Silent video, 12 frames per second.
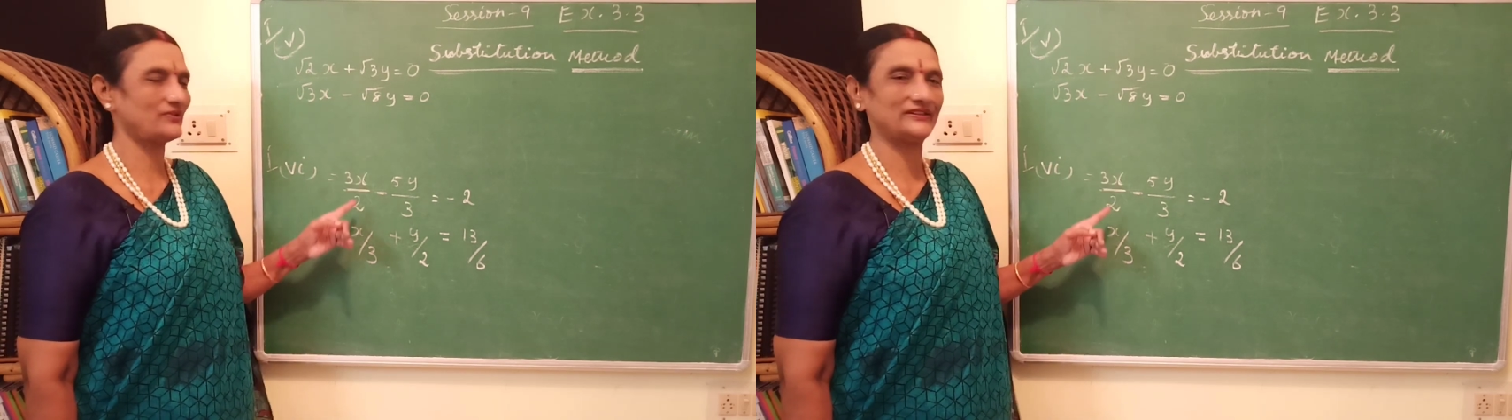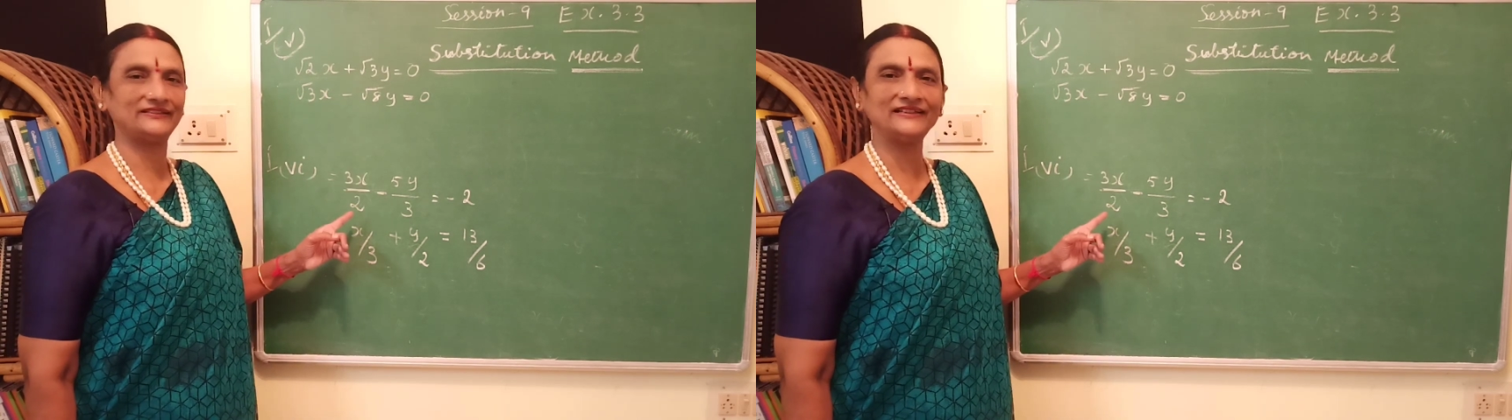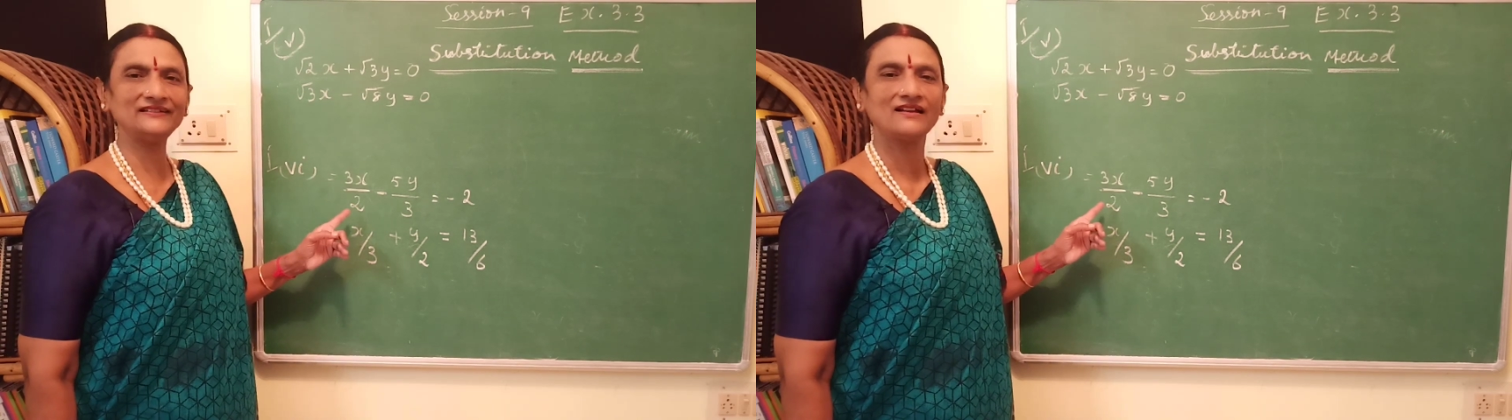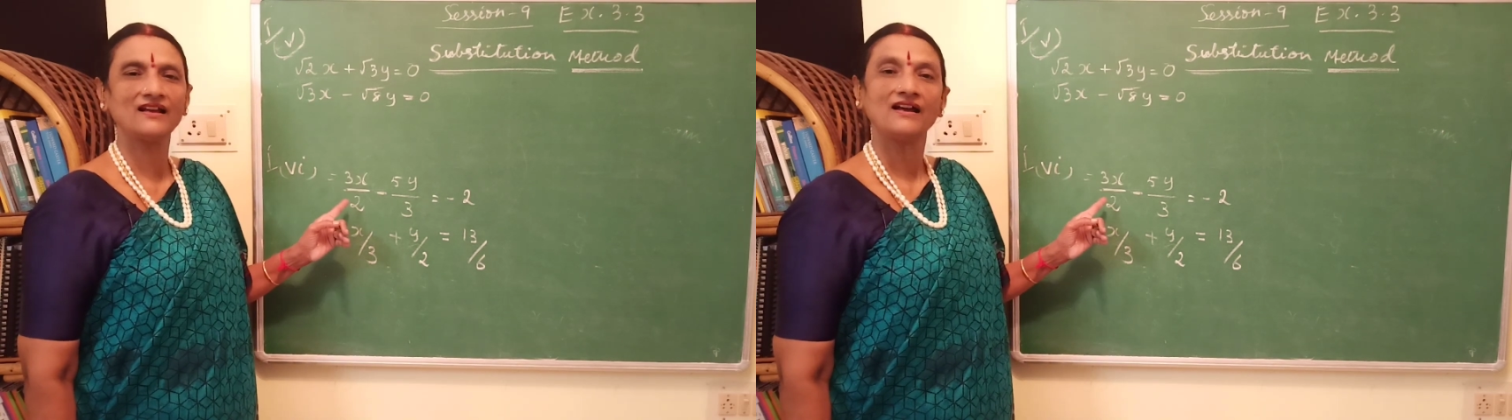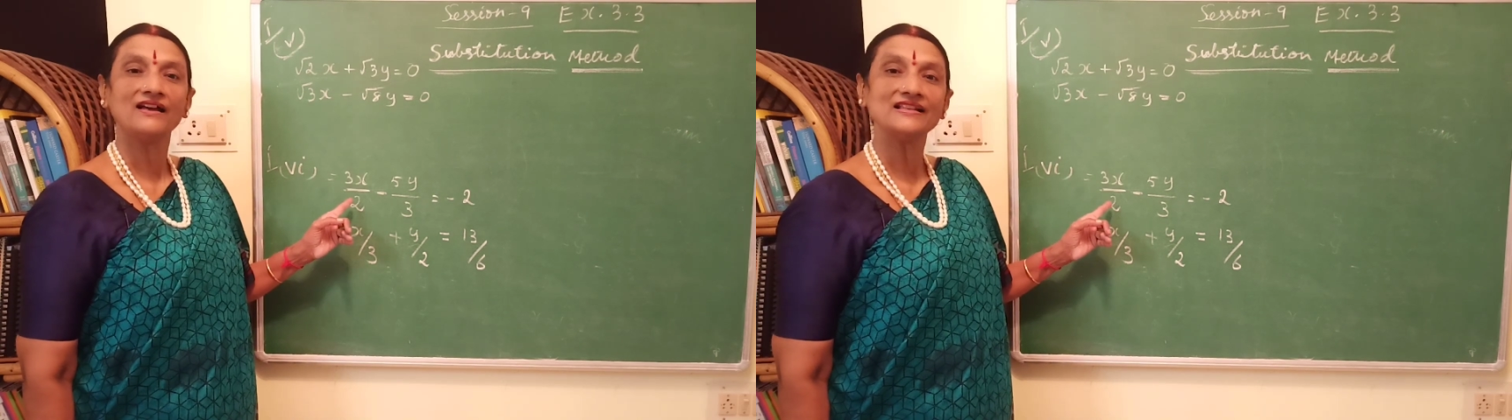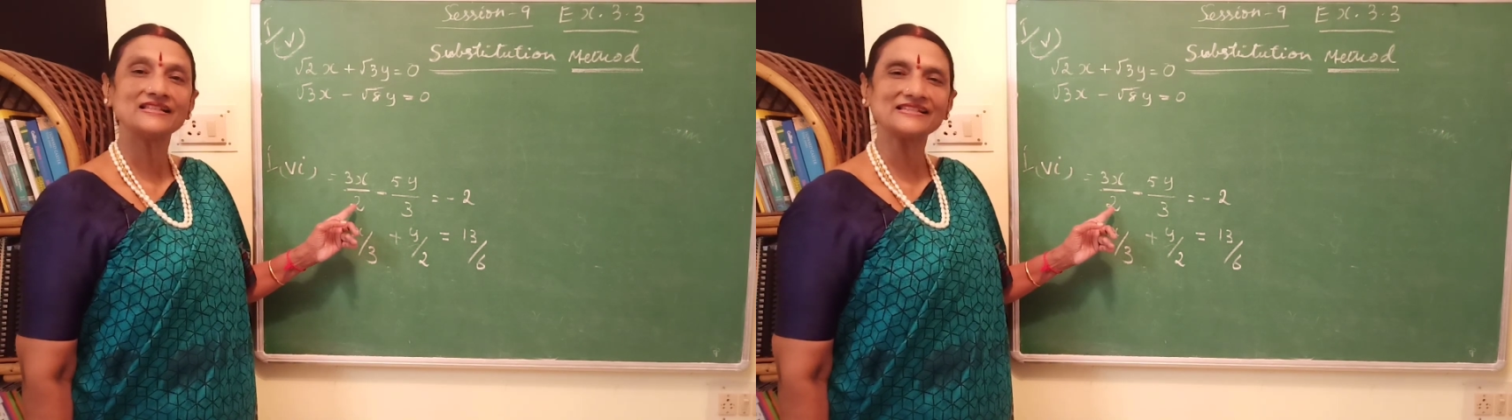for the
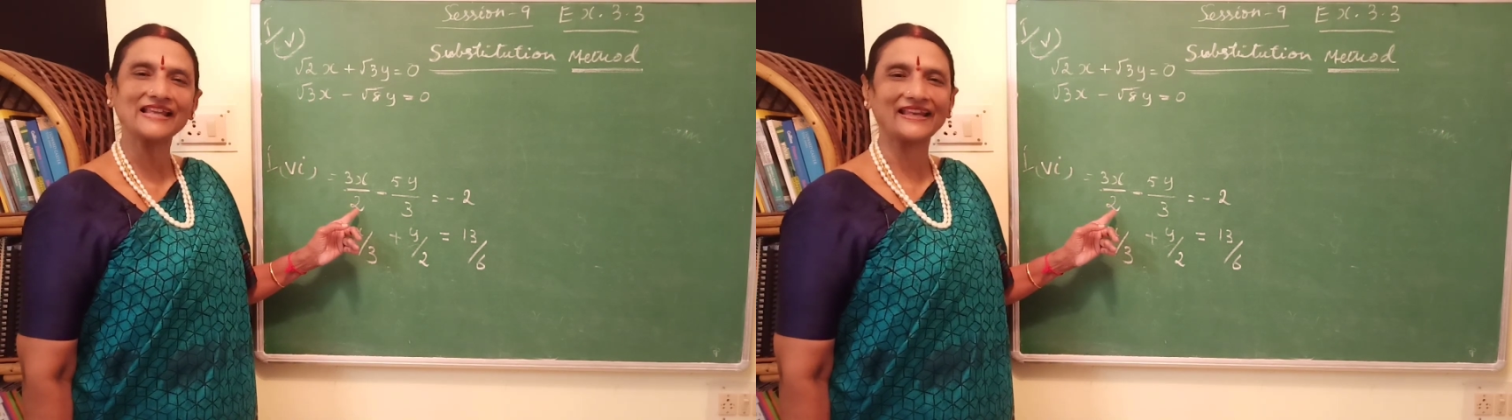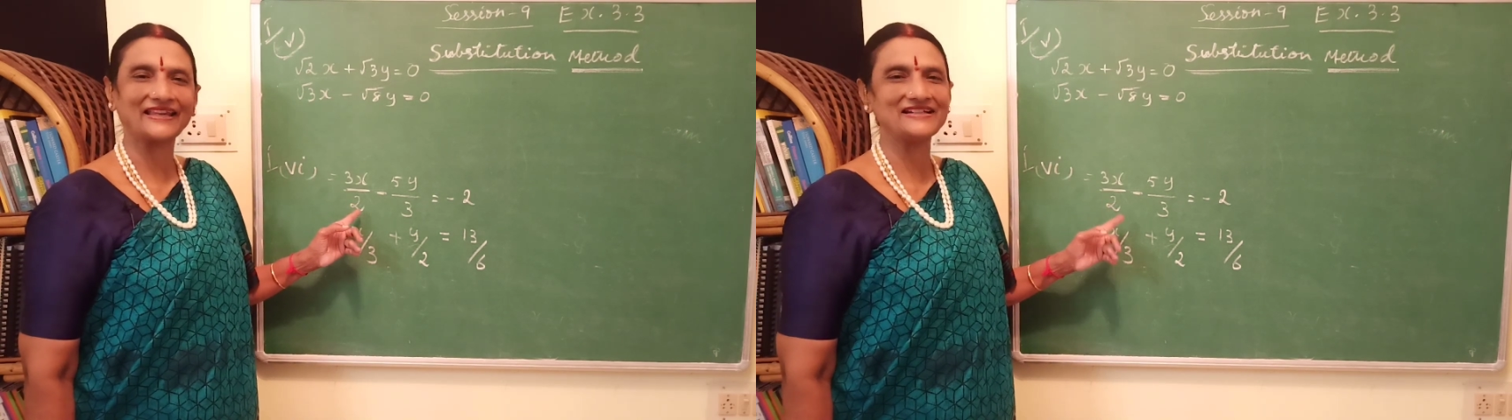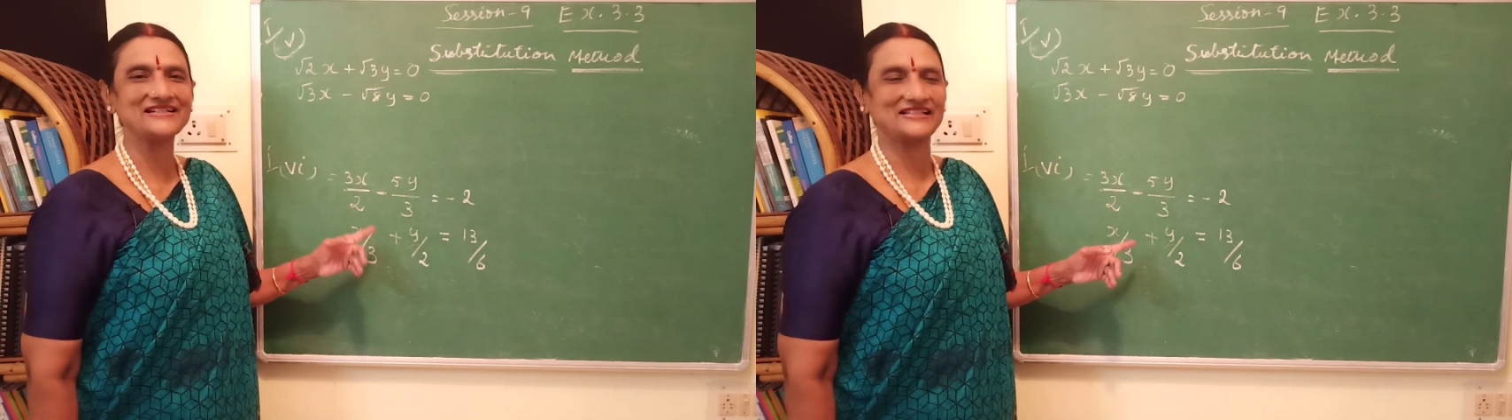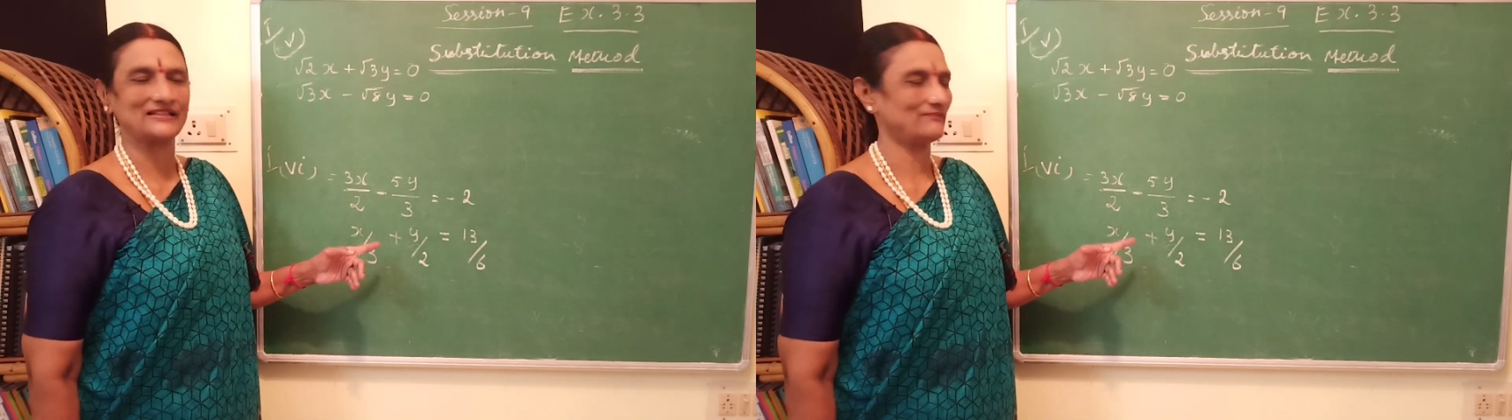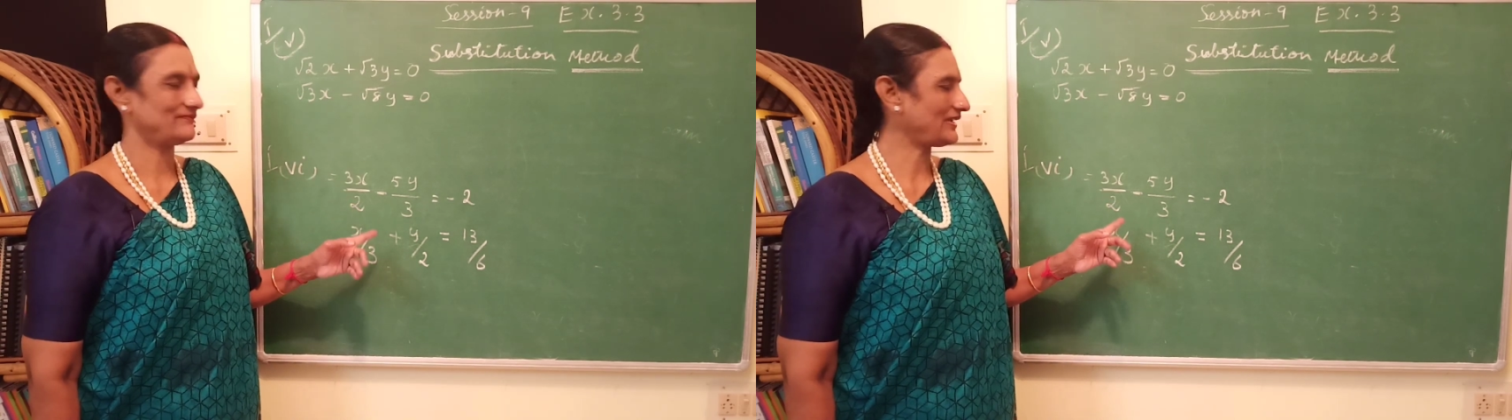second sum.